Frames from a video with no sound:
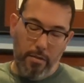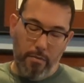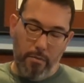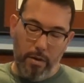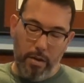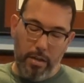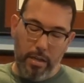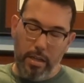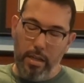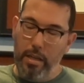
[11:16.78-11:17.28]

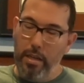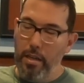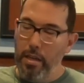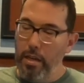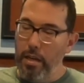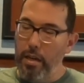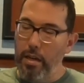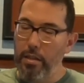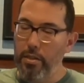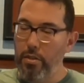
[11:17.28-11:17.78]
1, E,
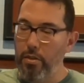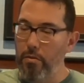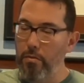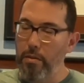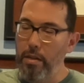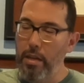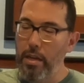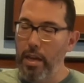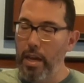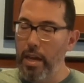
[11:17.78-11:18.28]
2, E,
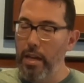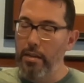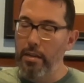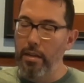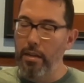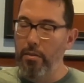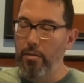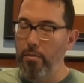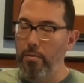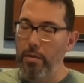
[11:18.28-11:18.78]
and
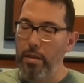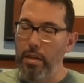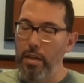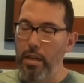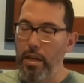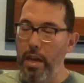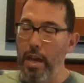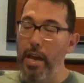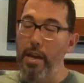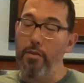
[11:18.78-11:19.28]
3, E,
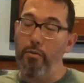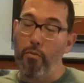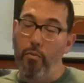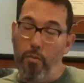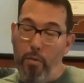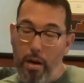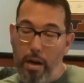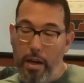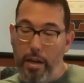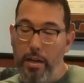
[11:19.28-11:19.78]
and
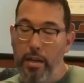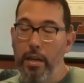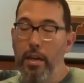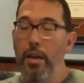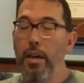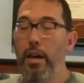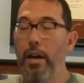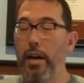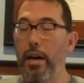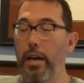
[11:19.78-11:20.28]

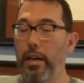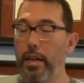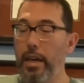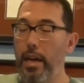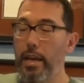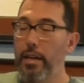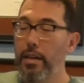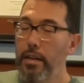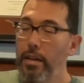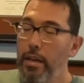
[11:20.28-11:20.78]
1.
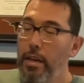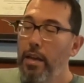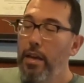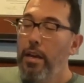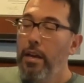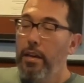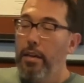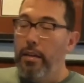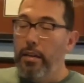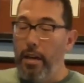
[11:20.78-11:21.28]
Again.
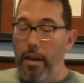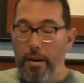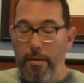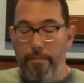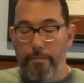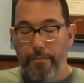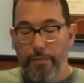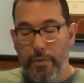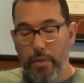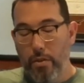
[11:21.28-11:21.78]
Go.
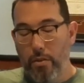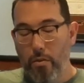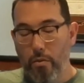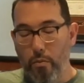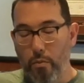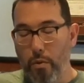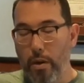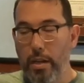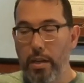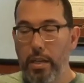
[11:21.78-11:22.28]

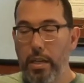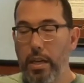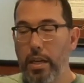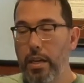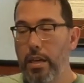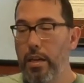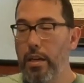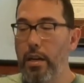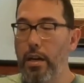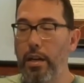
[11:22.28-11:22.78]
1, E,
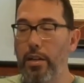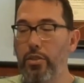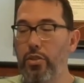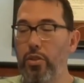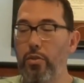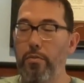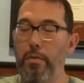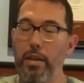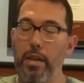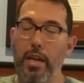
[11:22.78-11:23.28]
2,
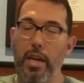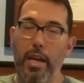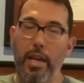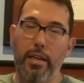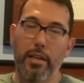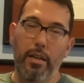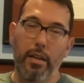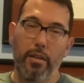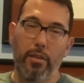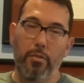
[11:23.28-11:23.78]
E,
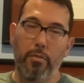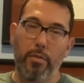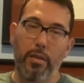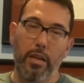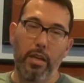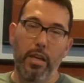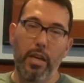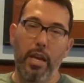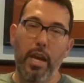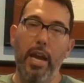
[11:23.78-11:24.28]
and 3,
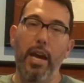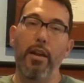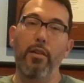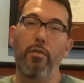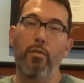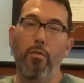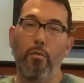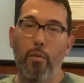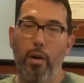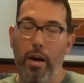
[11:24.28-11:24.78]
E, and
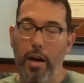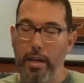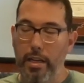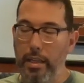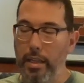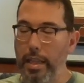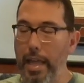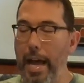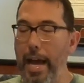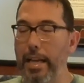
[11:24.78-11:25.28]
1.
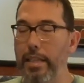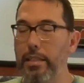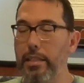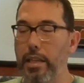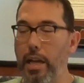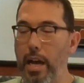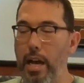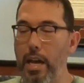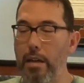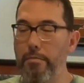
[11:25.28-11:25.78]
Last
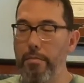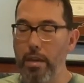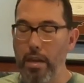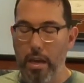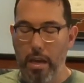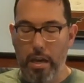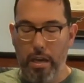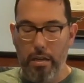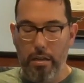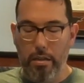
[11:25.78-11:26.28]
time.
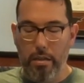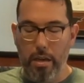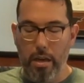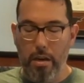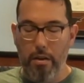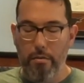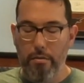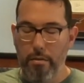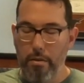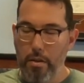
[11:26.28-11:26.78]
And
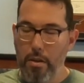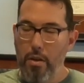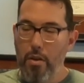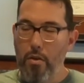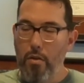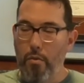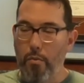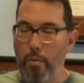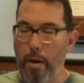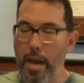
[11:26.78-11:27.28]
go.
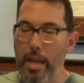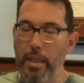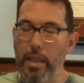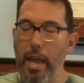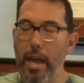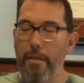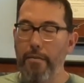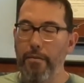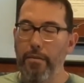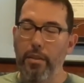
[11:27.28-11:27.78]
Right,
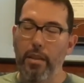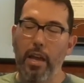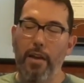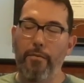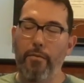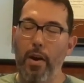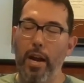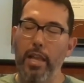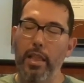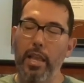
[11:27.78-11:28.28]
left,
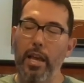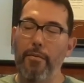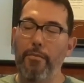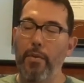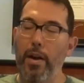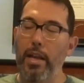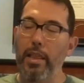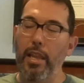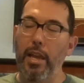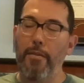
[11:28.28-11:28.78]
left, right, left,
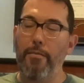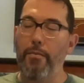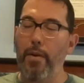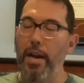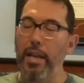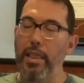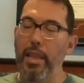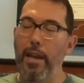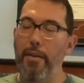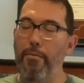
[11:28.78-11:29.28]
right, left,
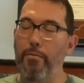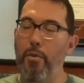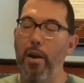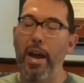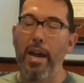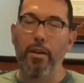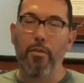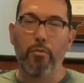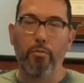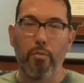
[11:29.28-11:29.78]
right, left,
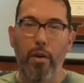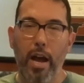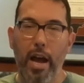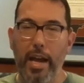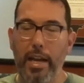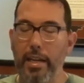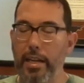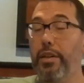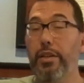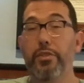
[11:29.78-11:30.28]
right,
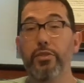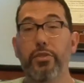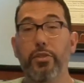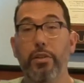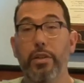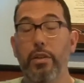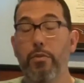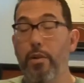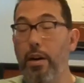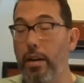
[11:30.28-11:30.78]
right. So here's
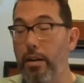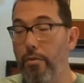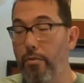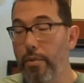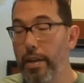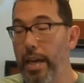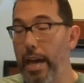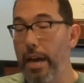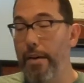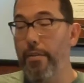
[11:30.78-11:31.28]
31.
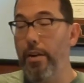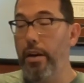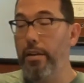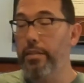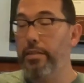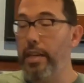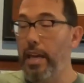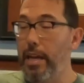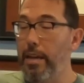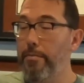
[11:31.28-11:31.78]
We have our
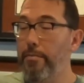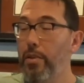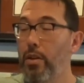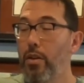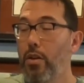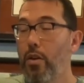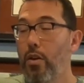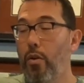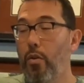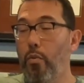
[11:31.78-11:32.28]
same
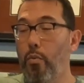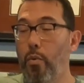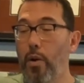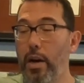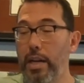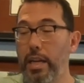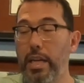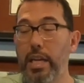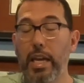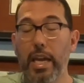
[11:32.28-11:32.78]

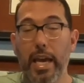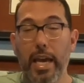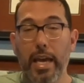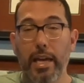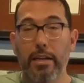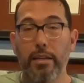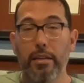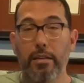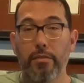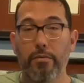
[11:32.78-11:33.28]
1 E
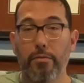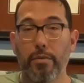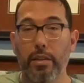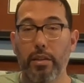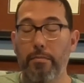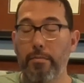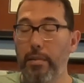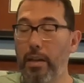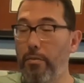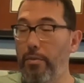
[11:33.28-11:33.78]
and
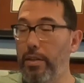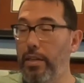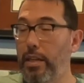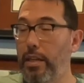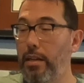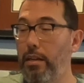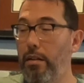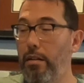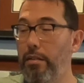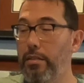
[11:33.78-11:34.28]
rhythm that we
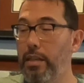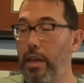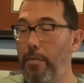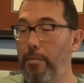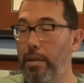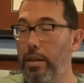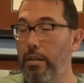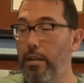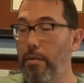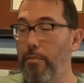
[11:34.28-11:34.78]
did on
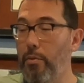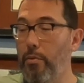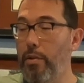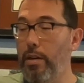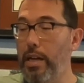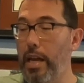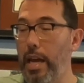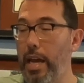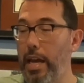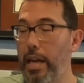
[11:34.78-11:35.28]
timing number
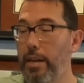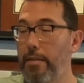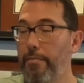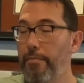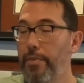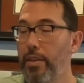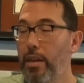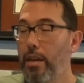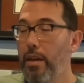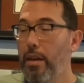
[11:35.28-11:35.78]
1A.
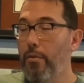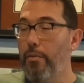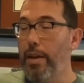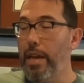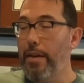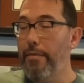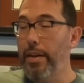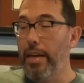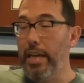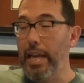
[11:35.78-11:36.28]
We
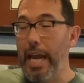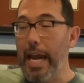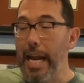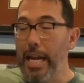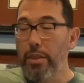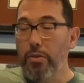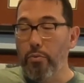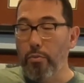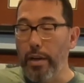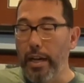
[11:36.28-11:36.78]
have a
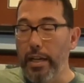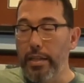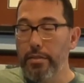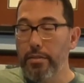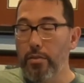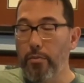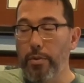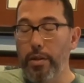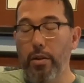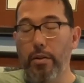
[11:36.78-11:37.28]
8th
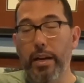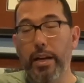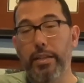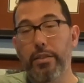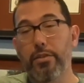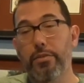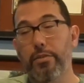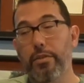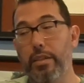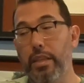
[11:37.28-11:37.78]
rest, so we don't
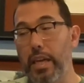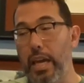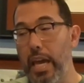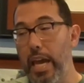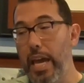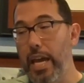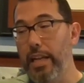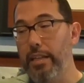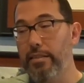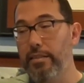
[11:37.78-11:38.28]
enter to the
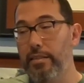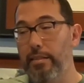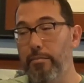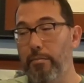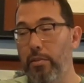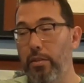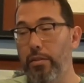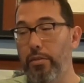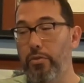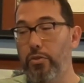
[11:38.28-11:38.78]
and,
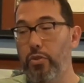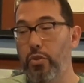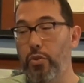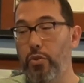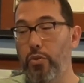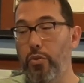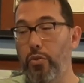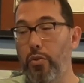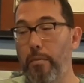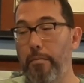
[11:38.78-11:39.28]
similar
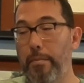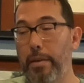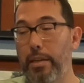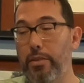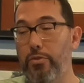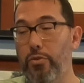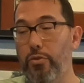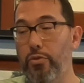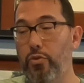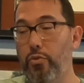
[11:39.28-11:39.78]
to
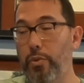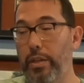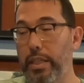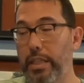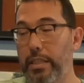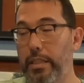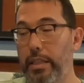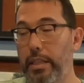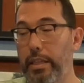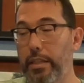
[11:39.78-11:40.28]
measure
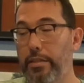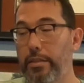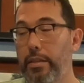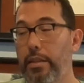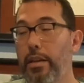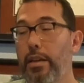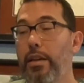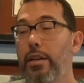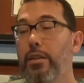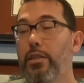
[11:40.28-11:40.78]
26.
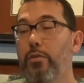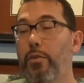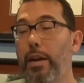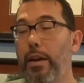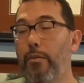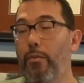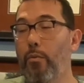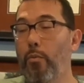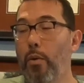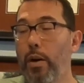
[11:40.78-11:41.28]
So we
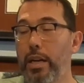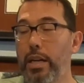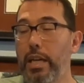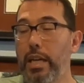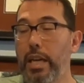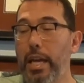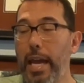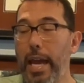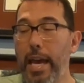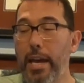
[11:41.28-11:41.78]
have 1
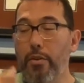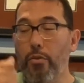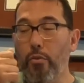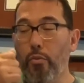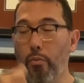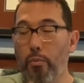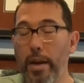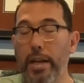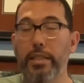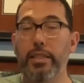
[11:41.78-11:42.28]
E and
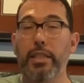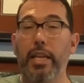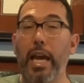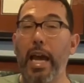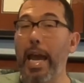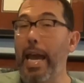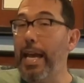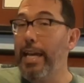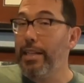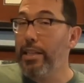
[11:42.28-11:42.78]
rest
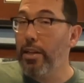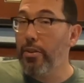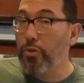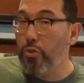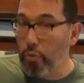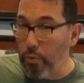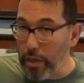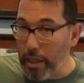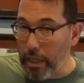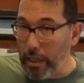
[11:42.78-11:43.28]
and
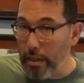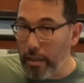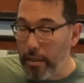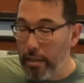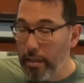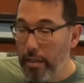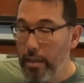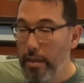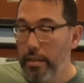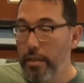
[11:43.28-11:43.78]
3.
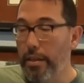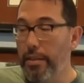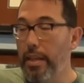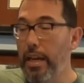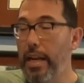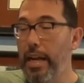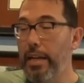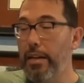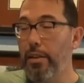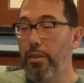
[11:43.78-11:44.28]
Now
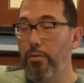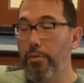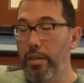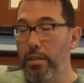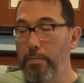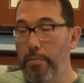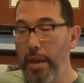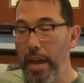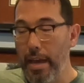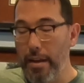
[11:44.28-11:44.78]
that and 3
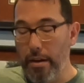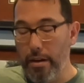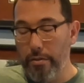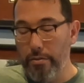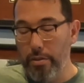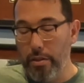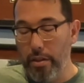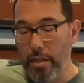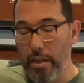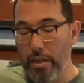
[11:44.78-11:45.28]
is piano,
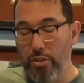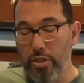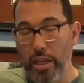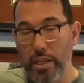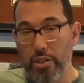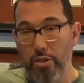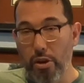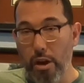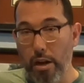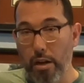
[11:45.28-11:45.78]
so you got to
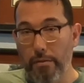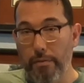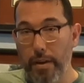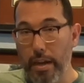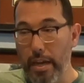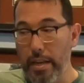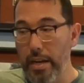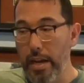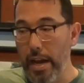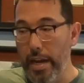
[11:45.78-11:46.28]
change geography
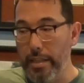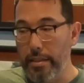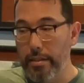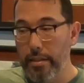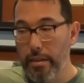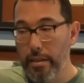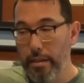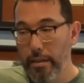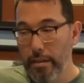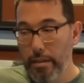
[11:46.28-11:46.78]
and heights.
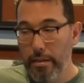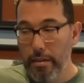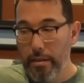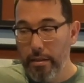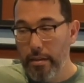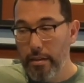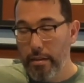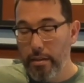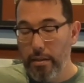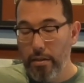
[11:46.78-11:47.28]

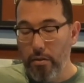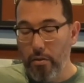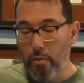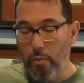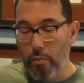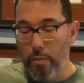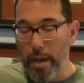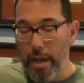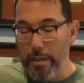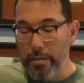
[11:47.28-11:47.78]

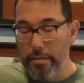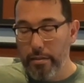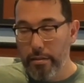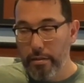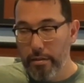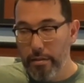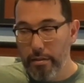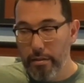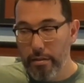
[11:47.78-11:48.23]
Rest.